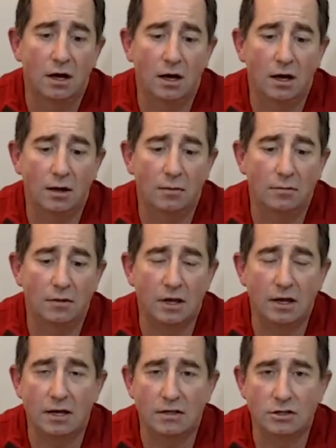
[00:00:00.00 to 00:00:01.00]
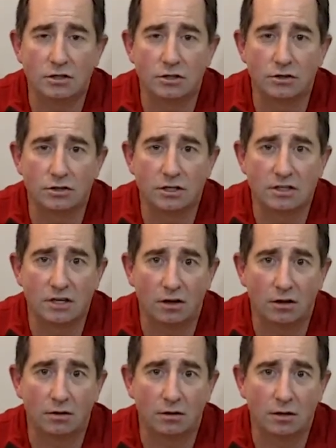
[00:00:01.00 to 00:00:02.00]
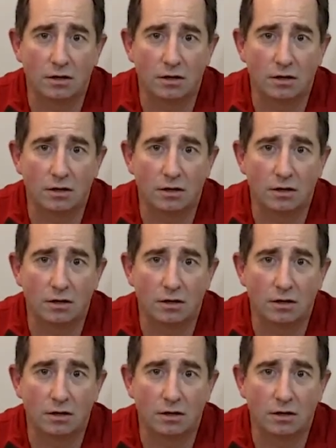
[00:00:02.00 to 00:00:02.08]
uh, they actually used to tell